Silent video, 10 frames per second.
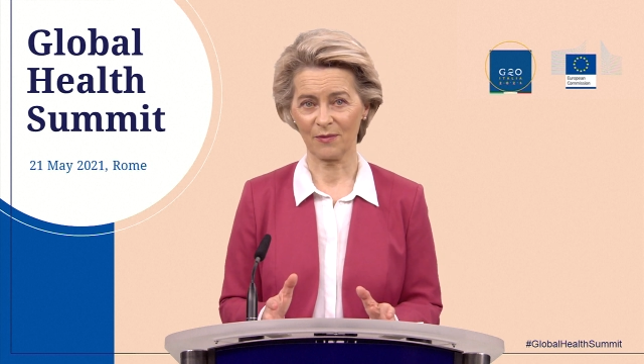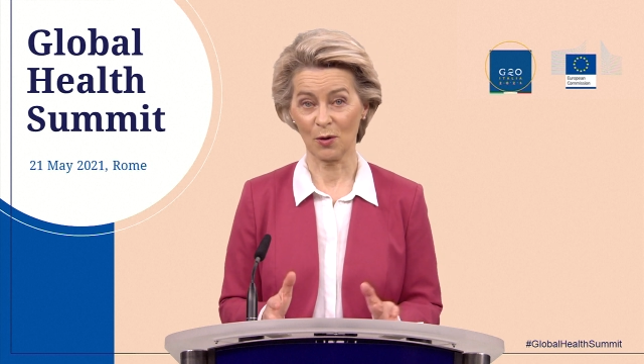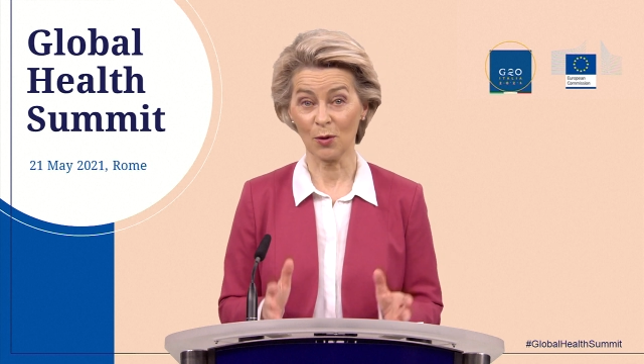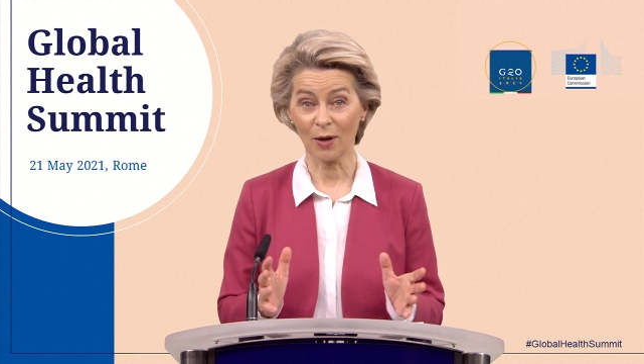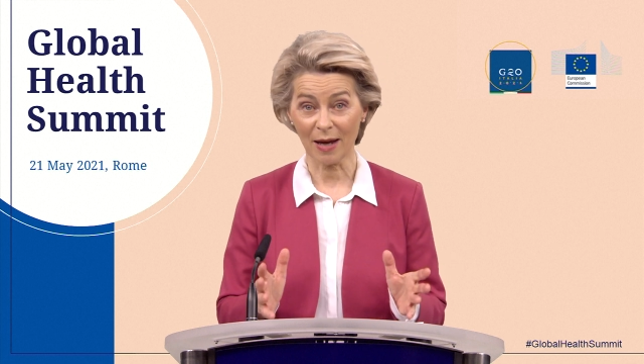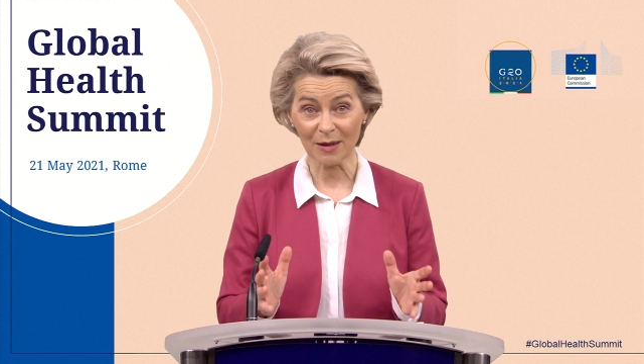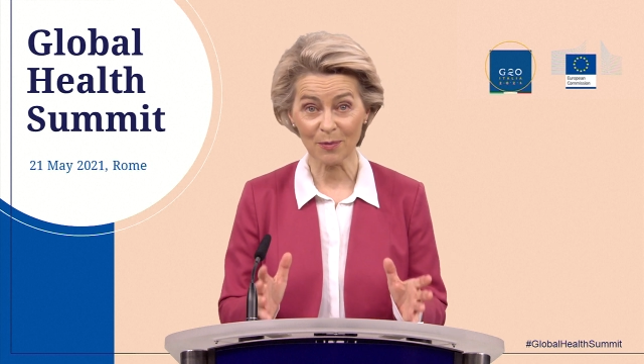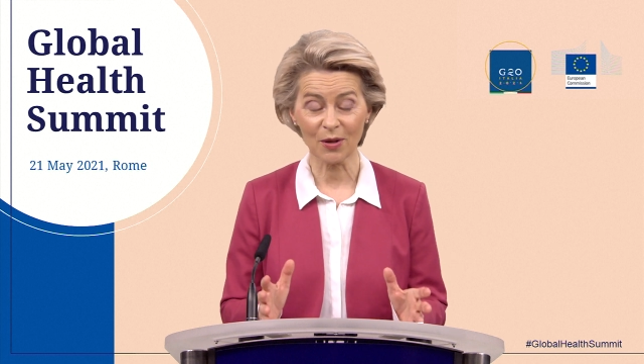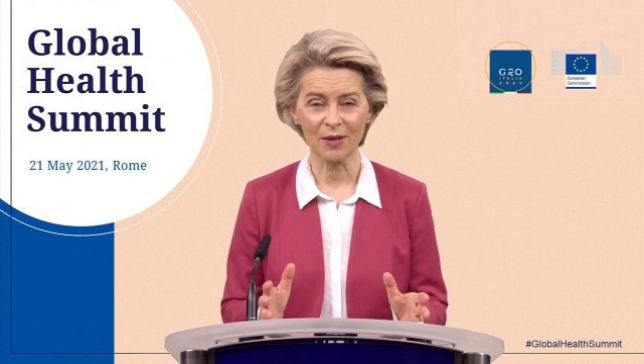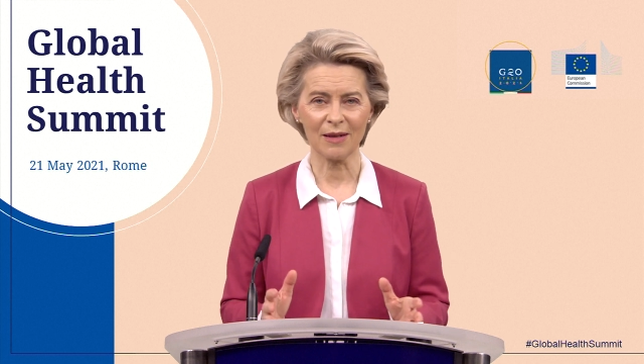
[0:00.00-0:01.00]
your
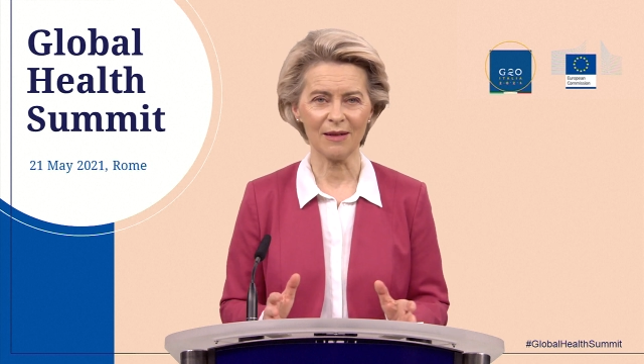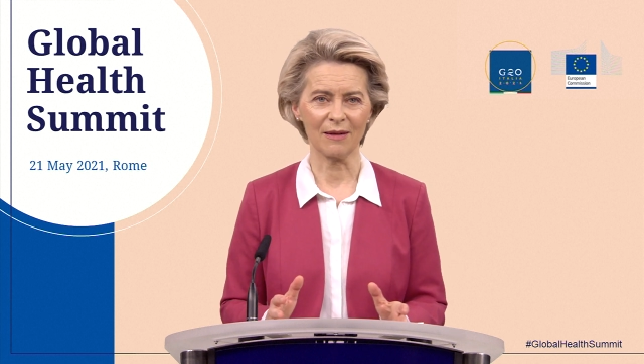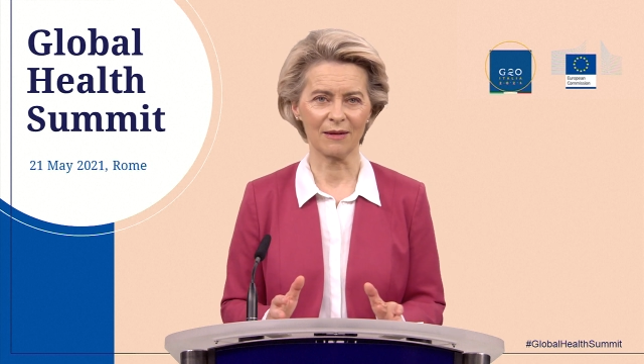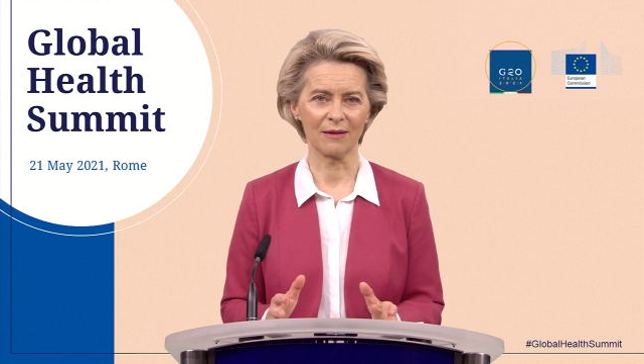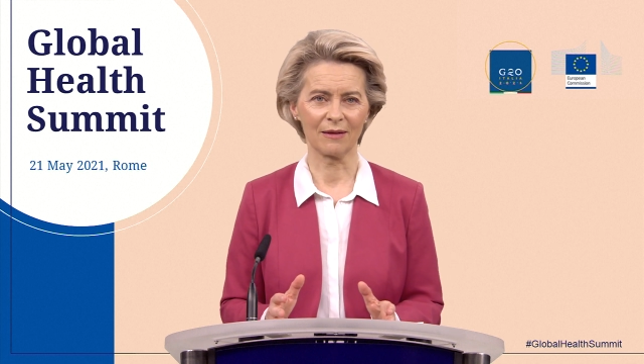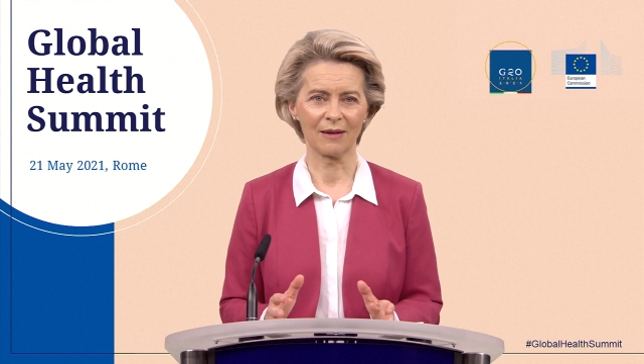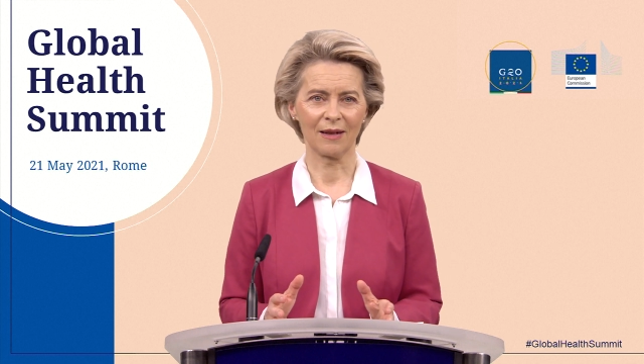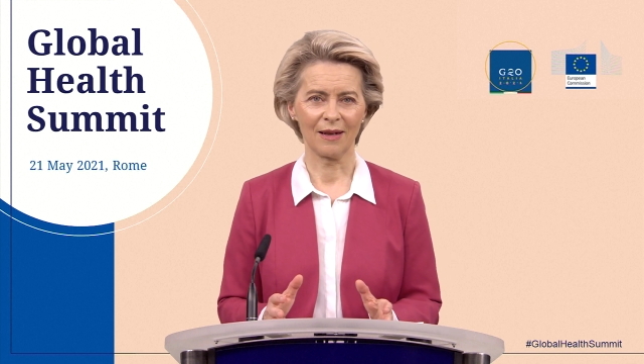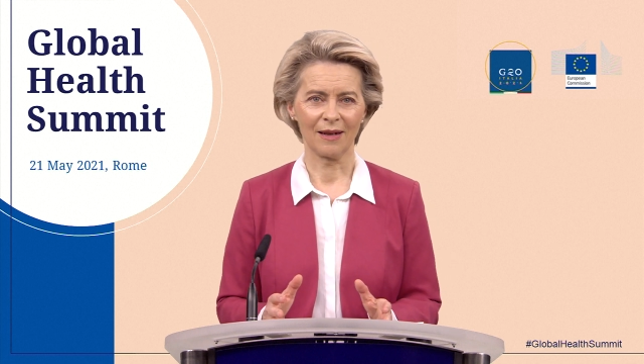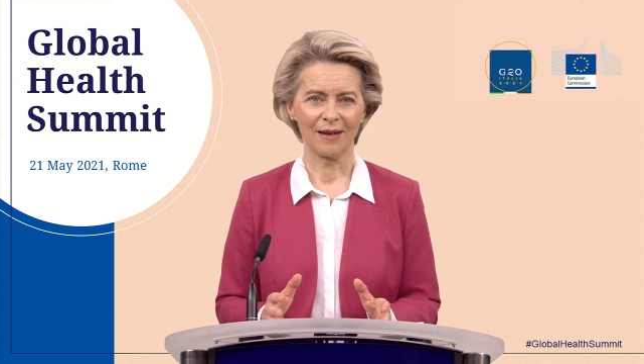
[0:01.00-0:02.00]
expertise,
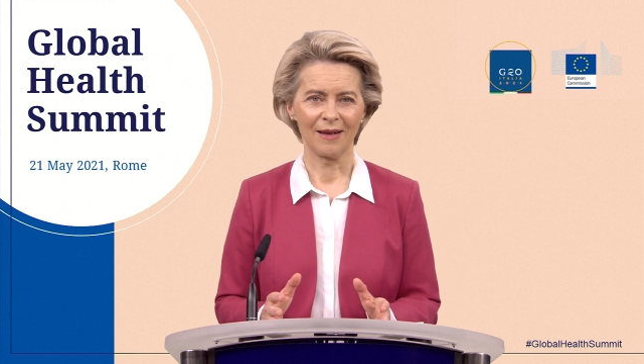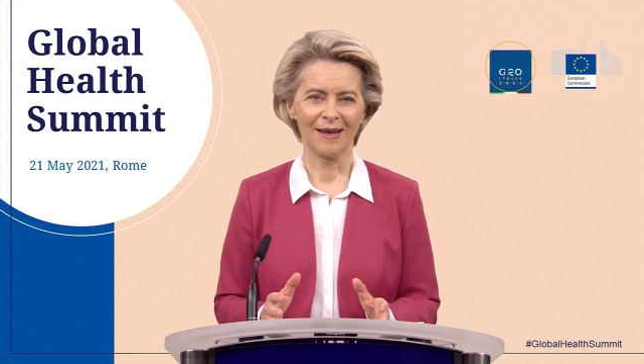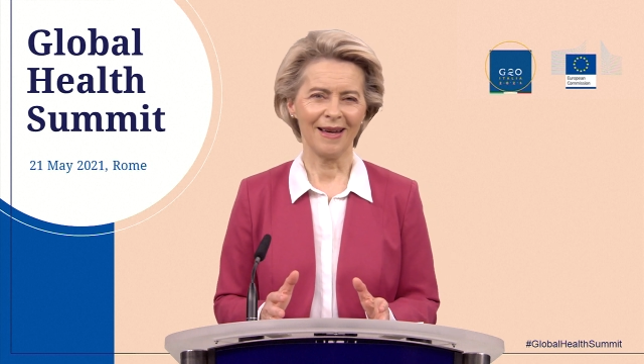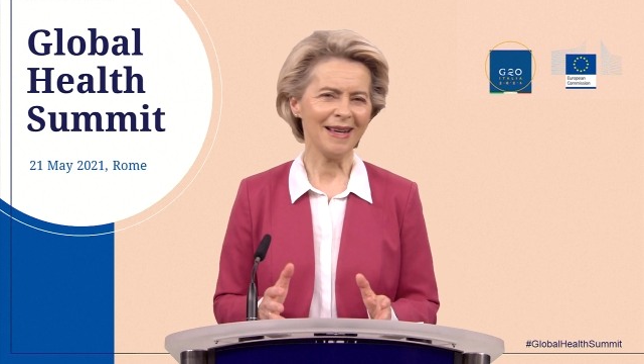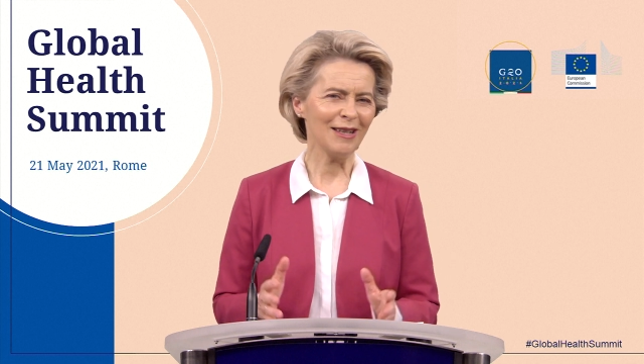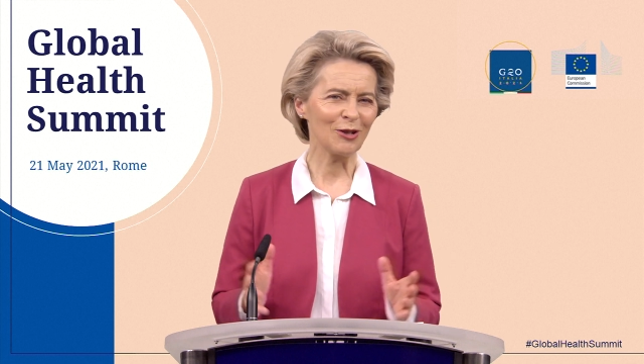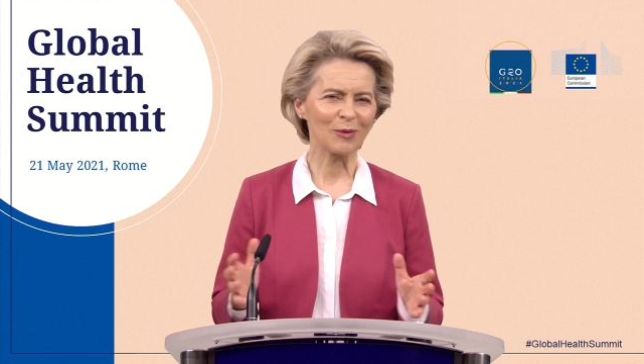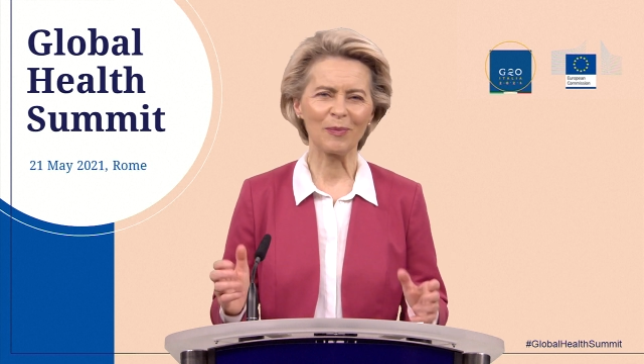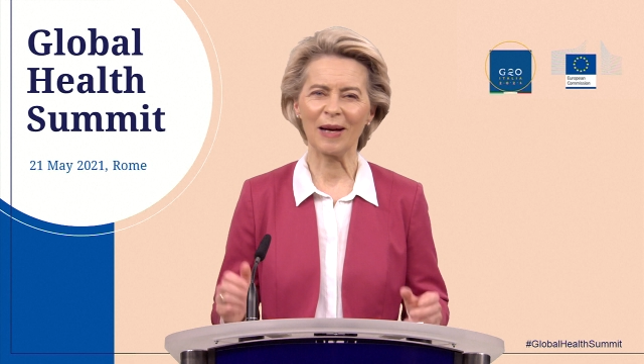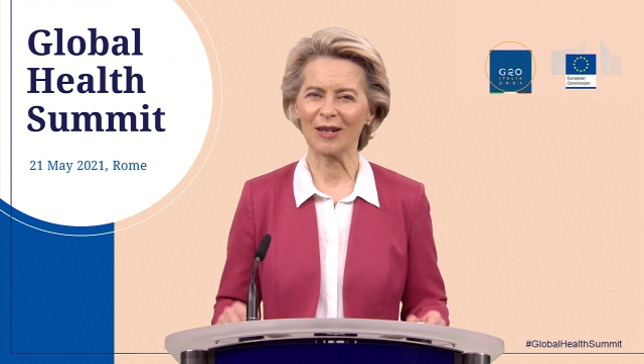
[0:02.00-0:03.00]
and your
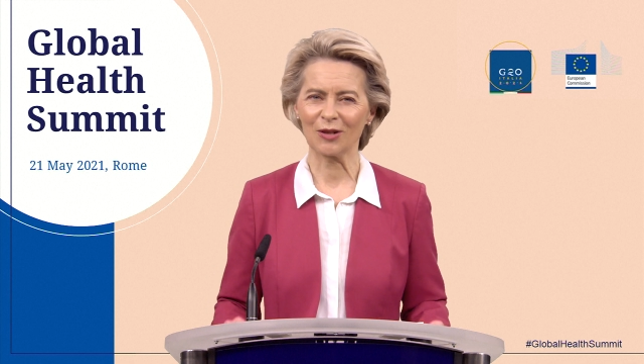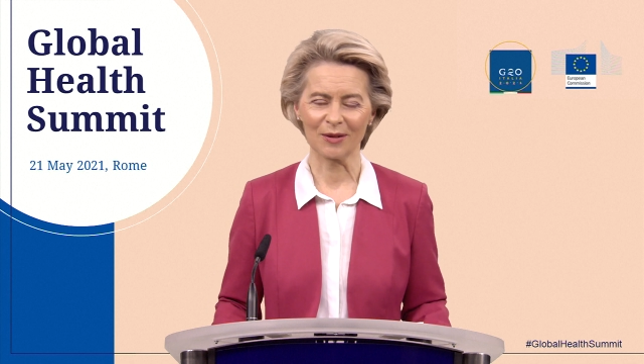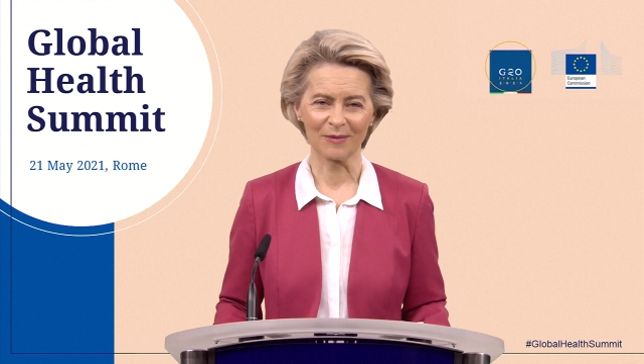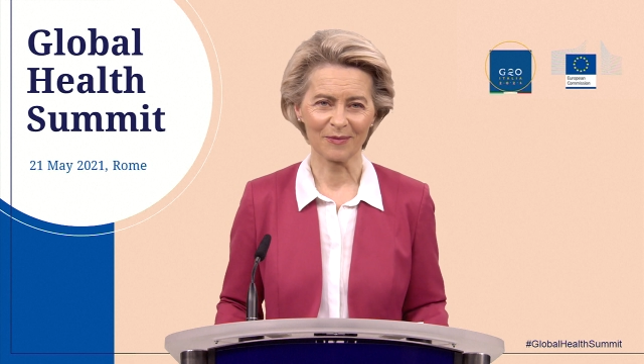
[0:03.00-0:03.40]
passion.